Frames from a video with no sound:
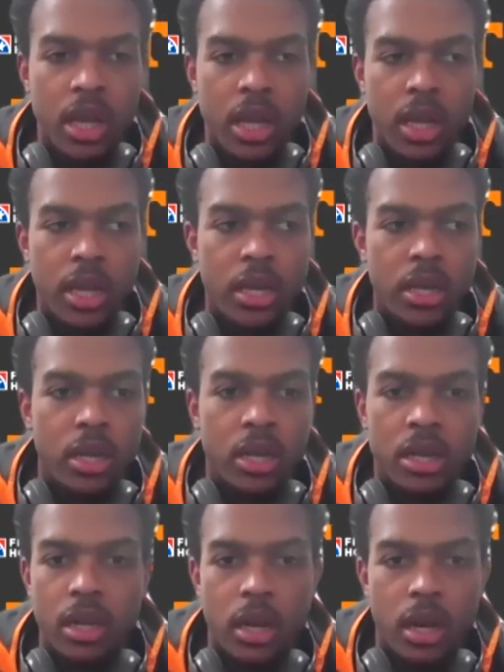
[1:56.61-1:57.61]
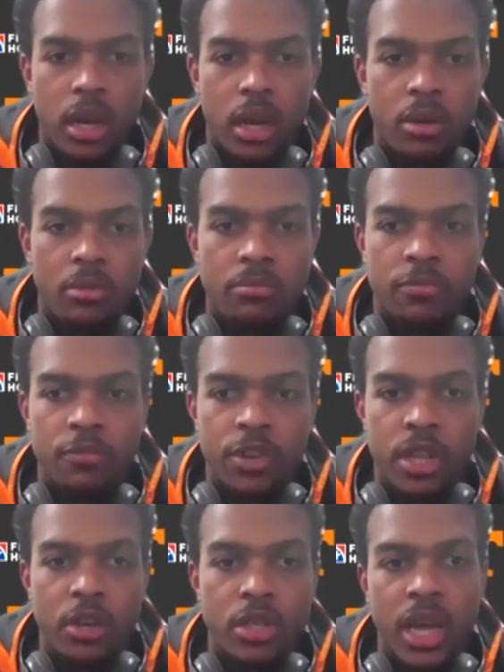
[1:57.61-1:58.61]
And um, for
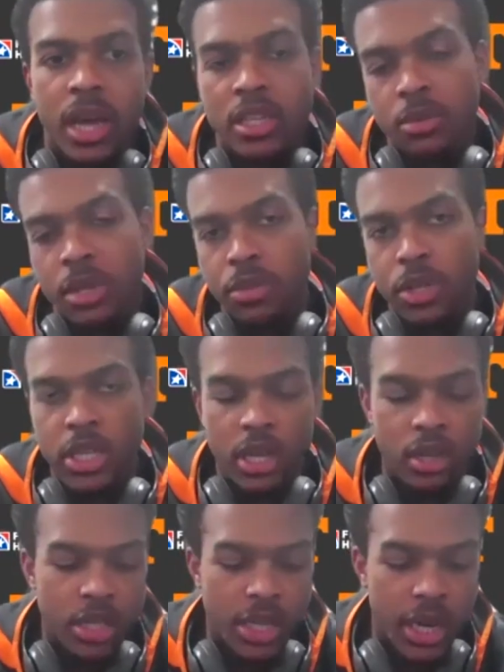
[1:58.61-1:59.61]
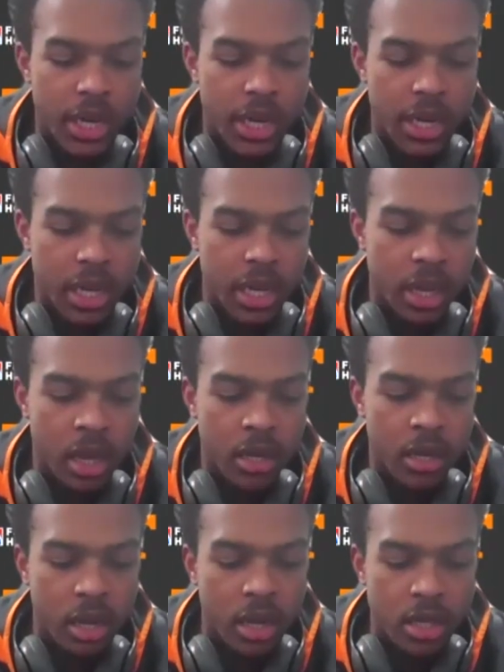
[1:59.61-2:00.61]
those guys in particular, Jaden and
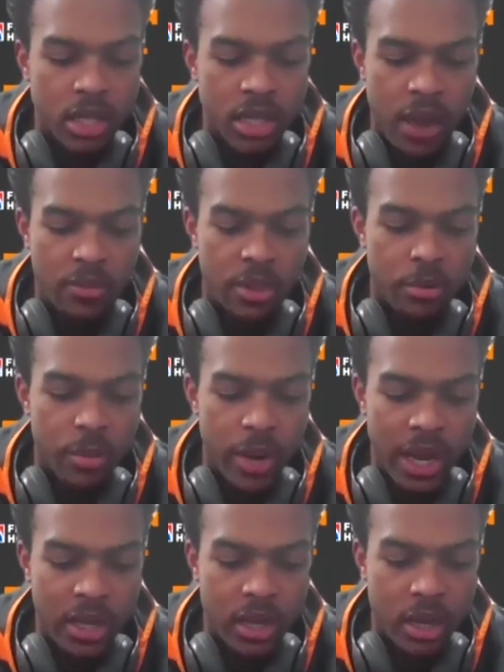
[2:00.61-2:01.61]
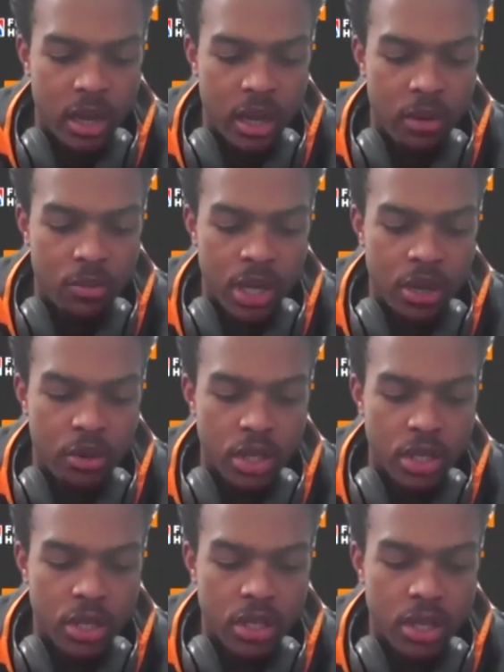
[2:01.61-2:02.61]
Keon, just having their back um, when
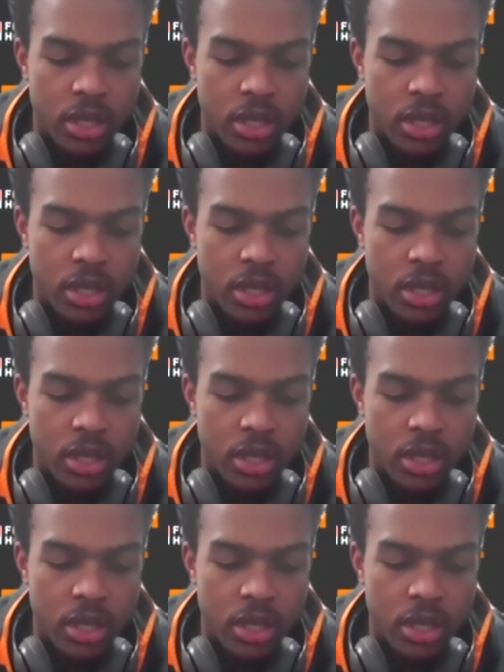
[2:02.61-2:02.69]
coaches